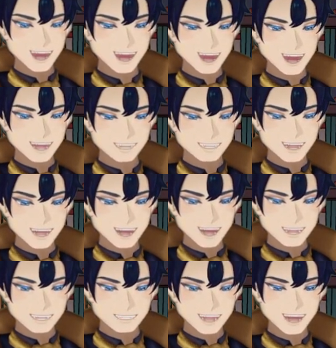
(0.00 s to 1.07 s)
wait for that.
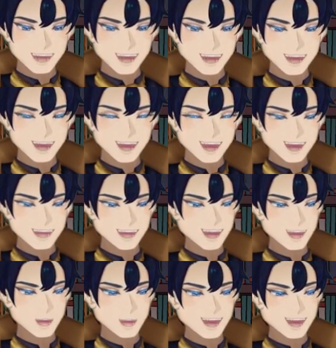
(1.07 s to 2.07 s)
He just seems so